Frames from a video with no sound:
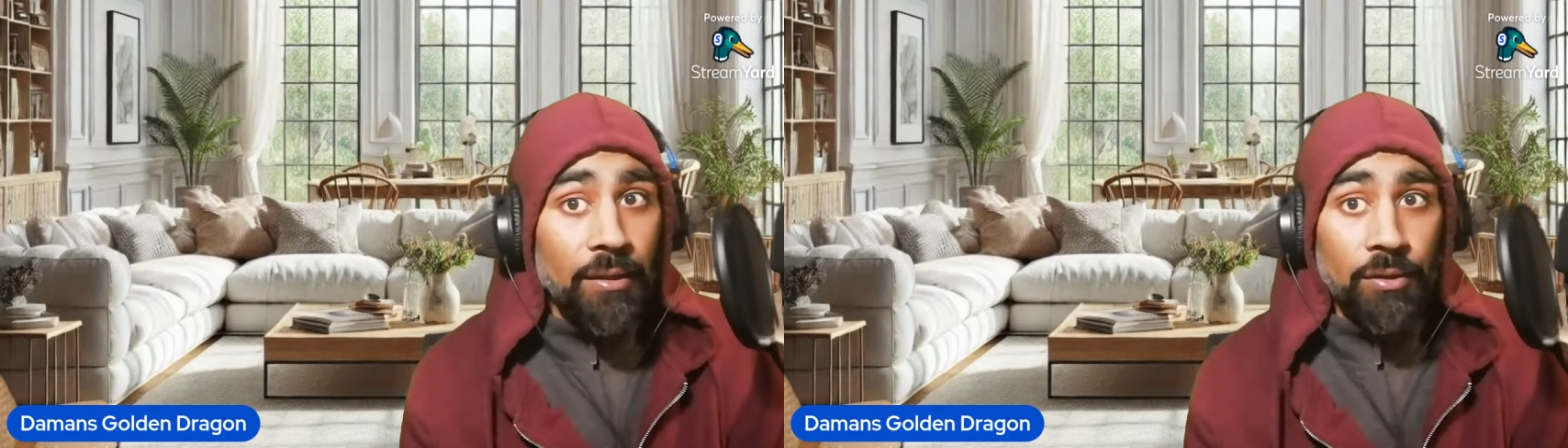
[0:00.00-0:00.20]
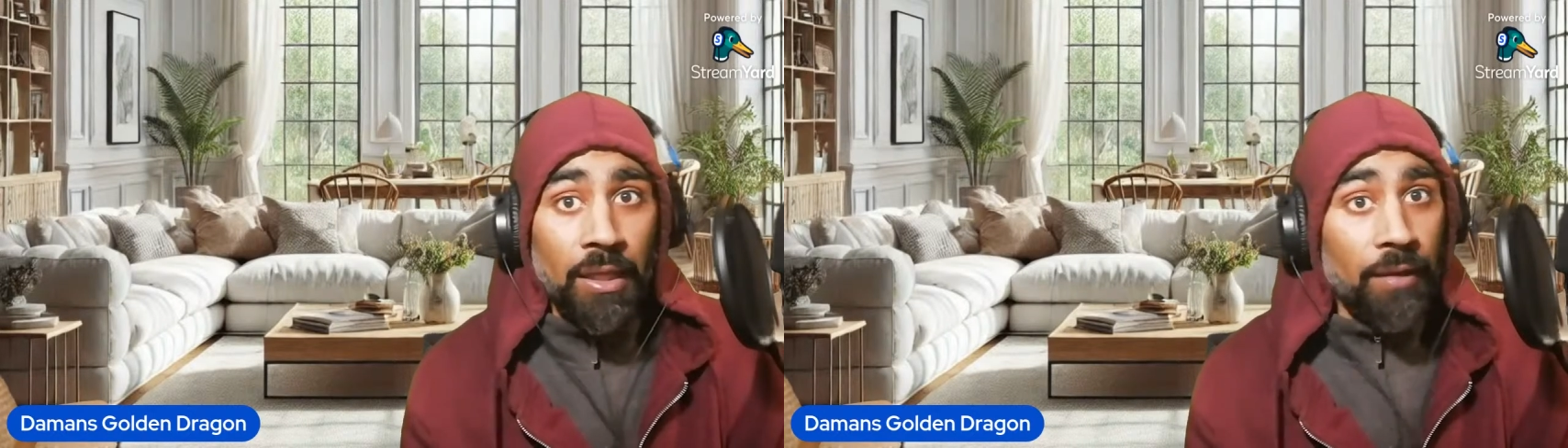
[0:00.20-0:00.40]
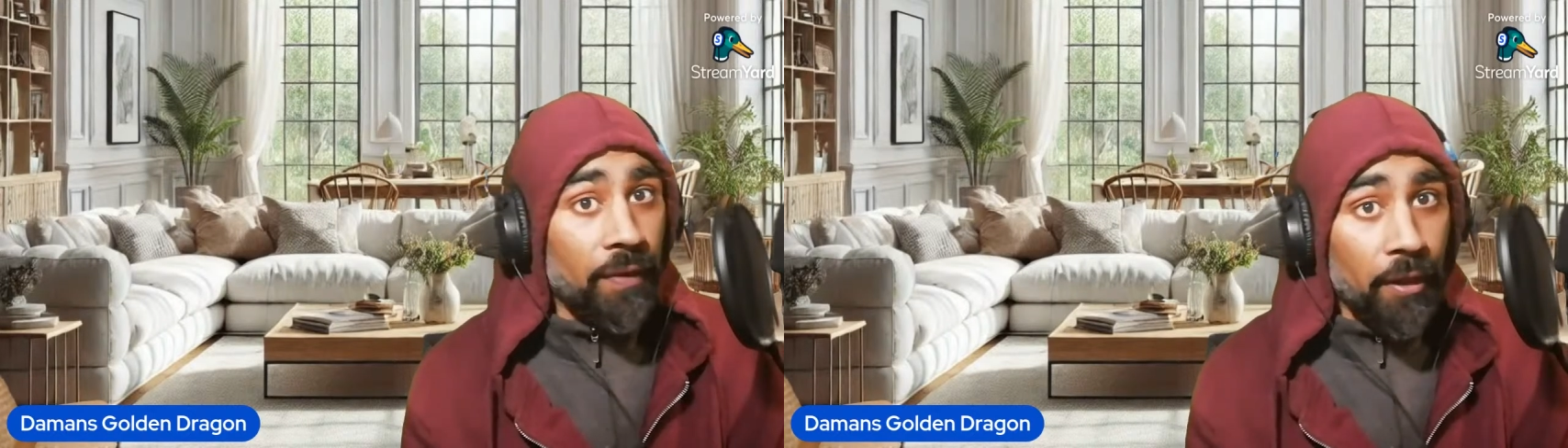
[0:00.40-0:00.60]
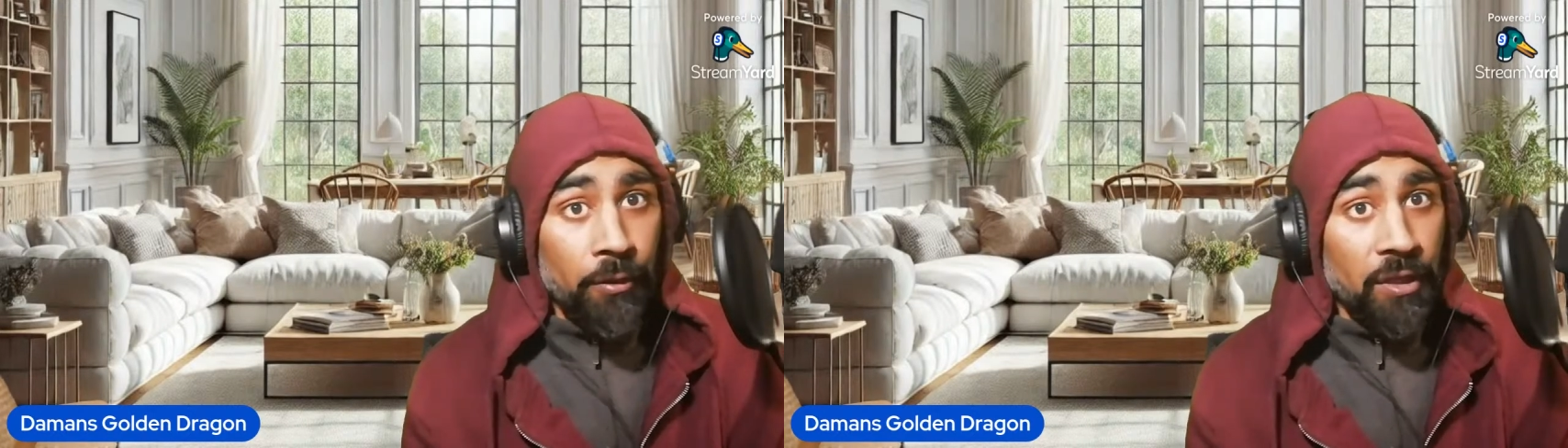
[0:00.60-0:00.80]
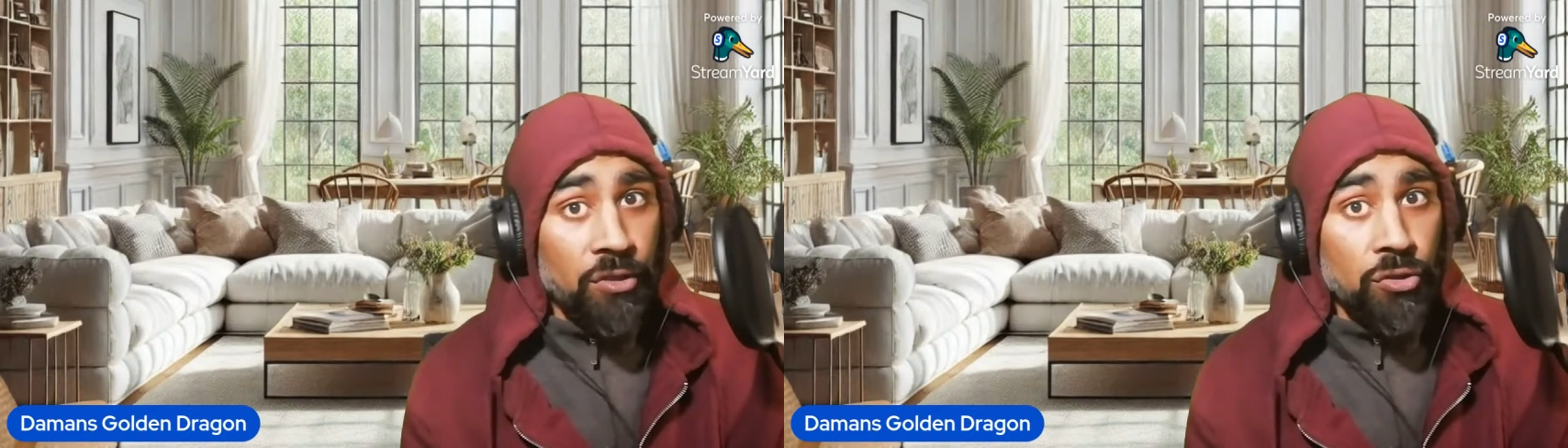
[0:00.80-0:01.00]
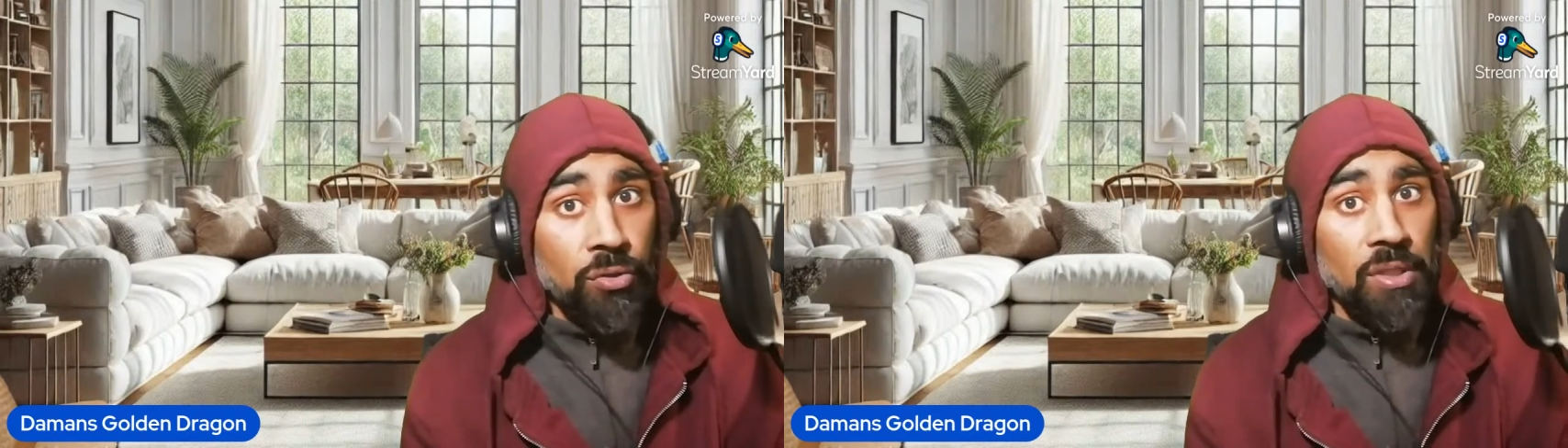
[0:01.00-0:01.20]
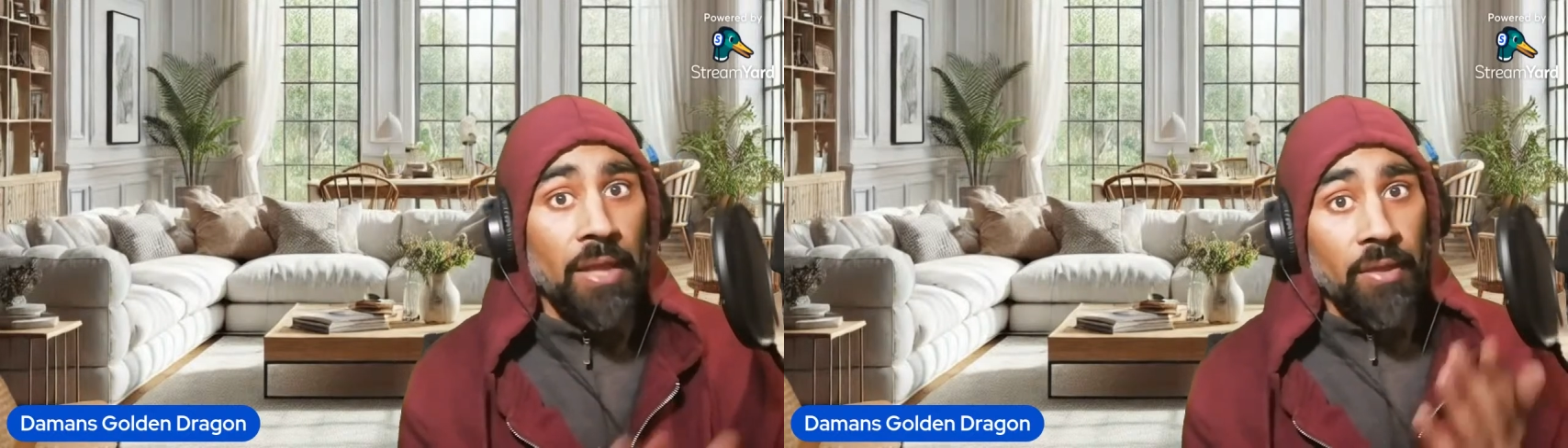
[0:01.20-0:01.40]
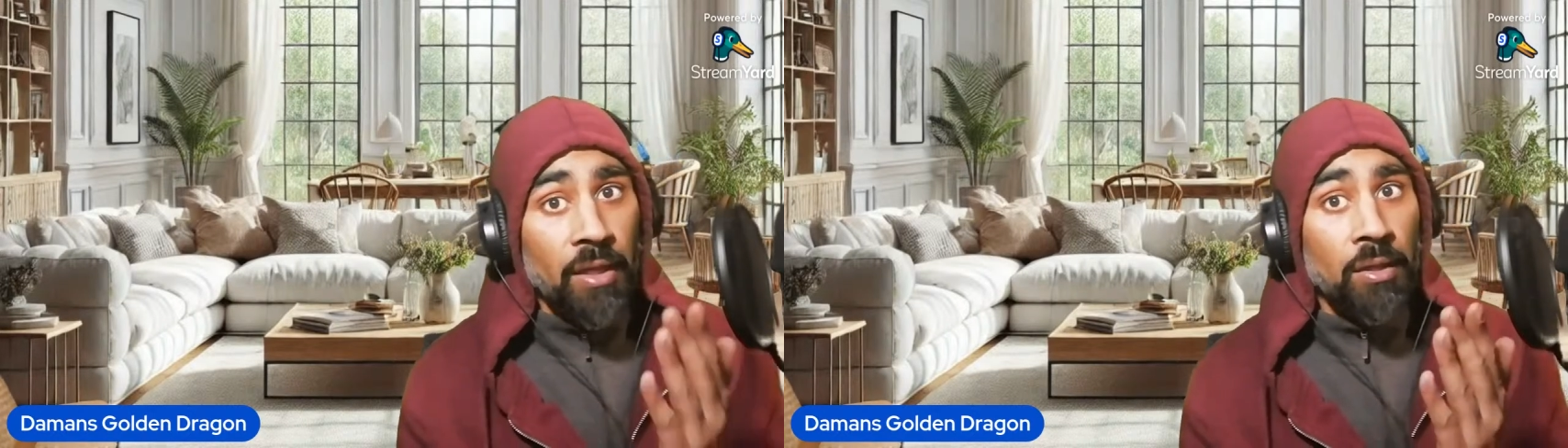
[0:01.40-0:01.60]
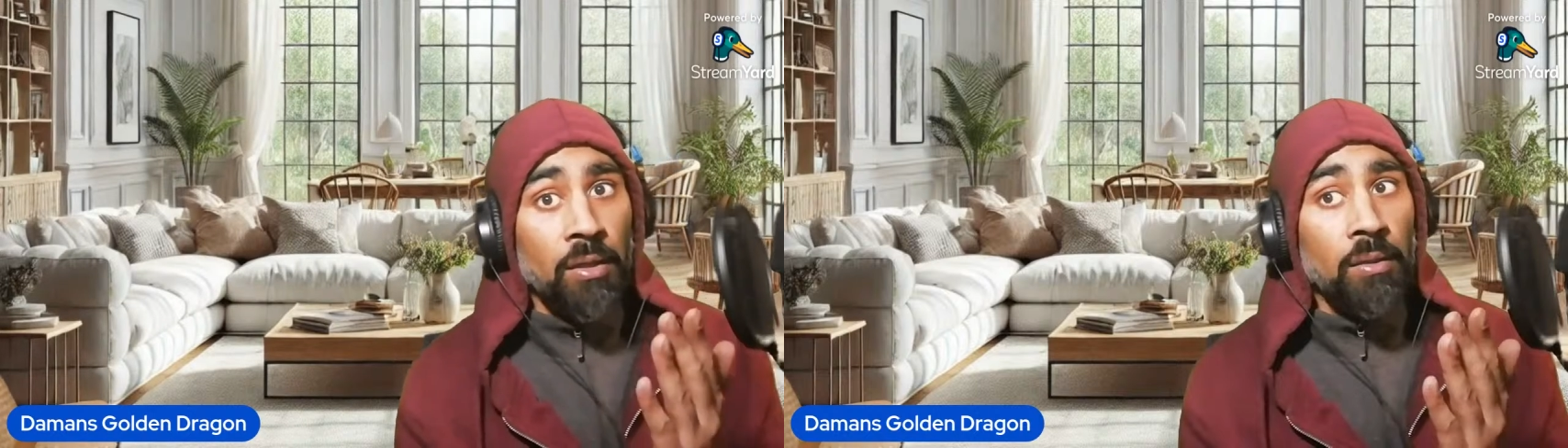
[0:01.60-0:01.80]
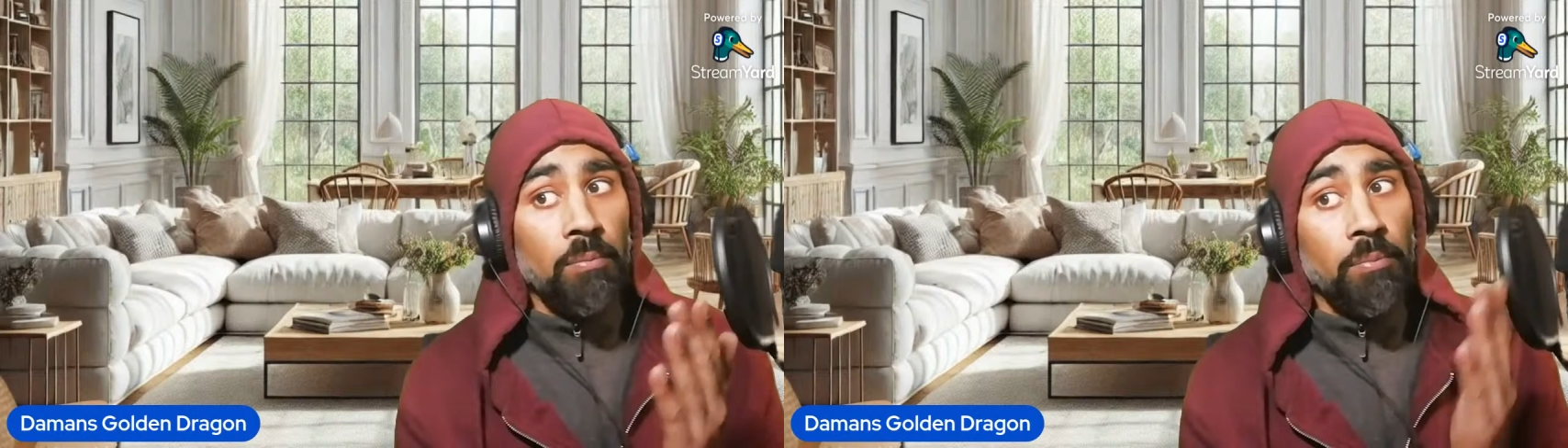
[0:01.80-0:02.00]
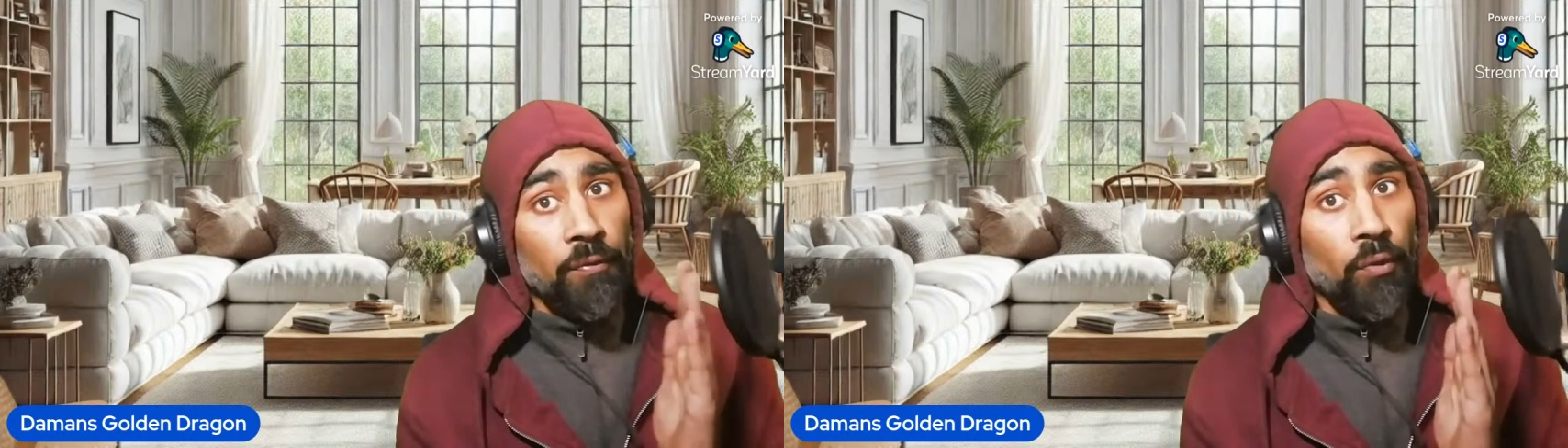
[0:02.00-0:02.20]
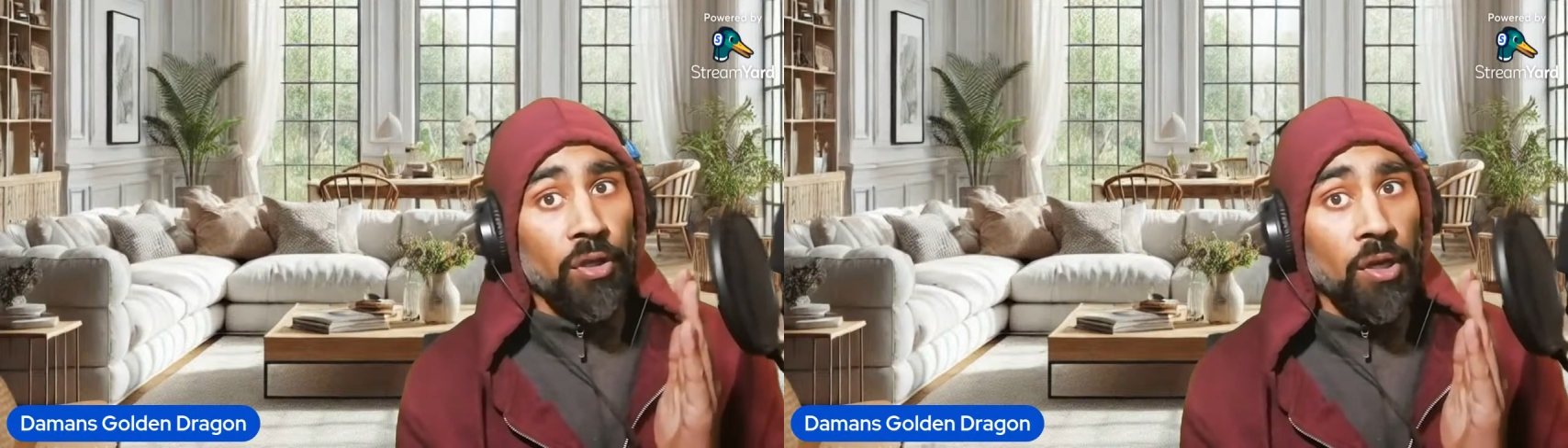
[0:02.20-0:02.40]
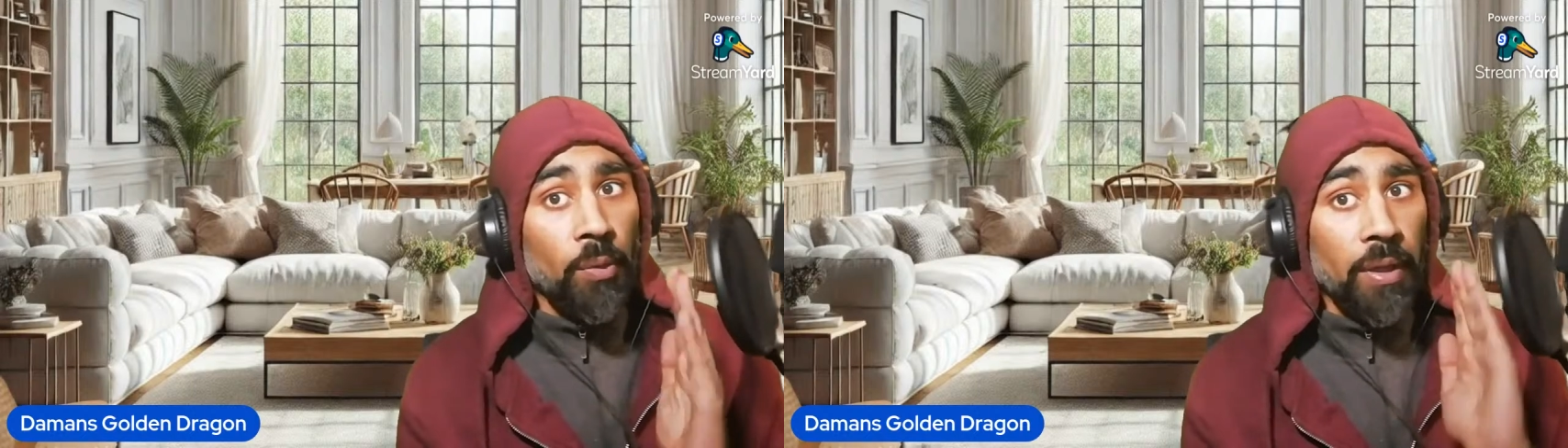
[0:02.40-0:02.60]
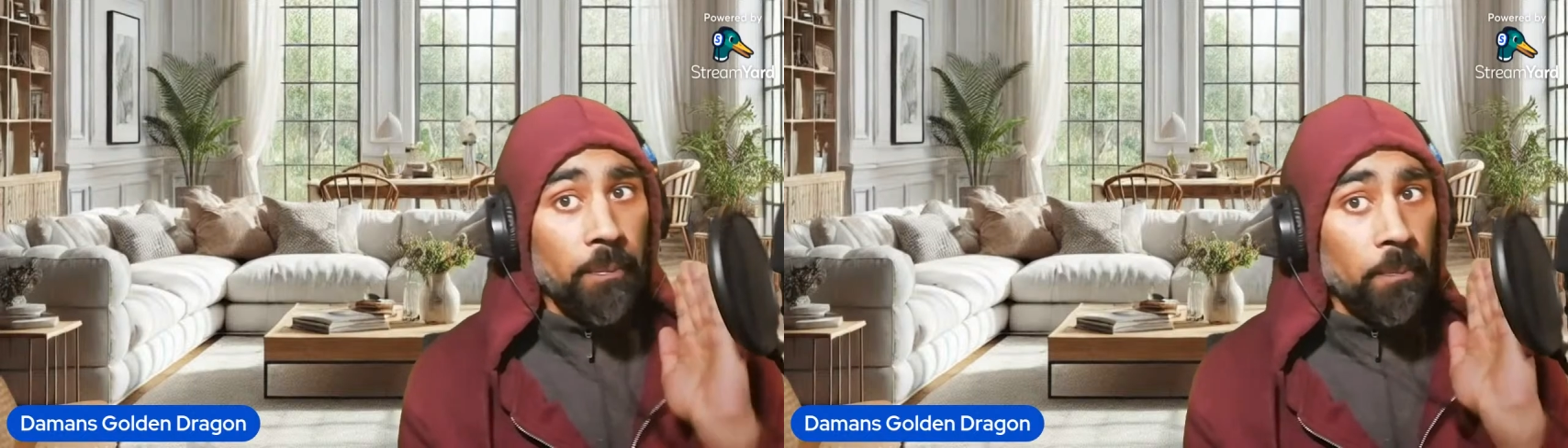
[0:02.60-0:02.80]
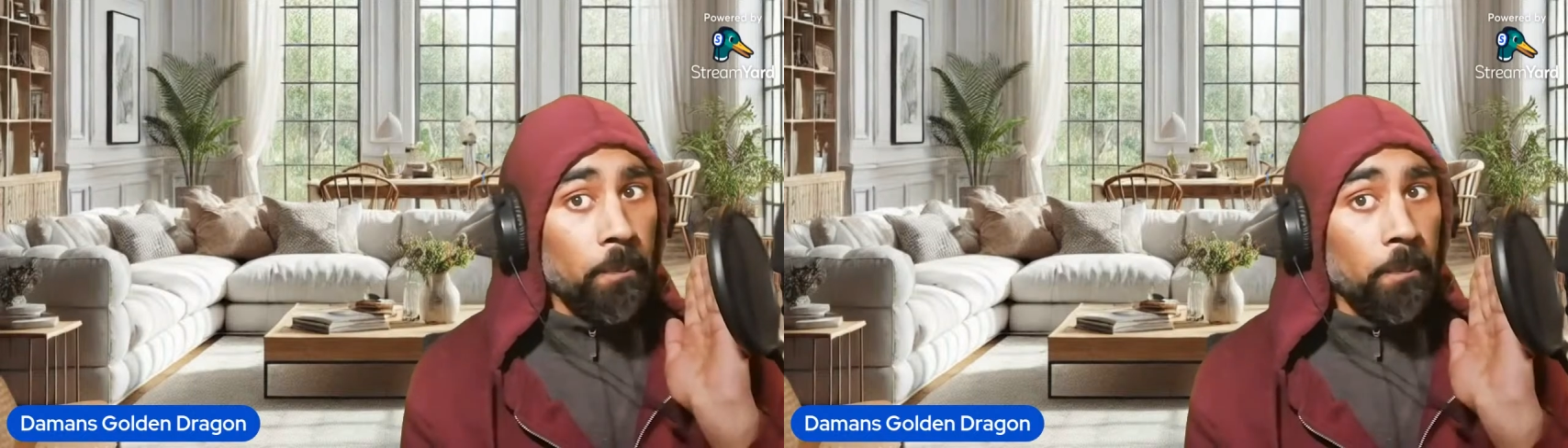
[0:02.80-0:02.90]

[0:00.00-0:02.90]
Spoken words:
You'll have health issues, and then before you know it,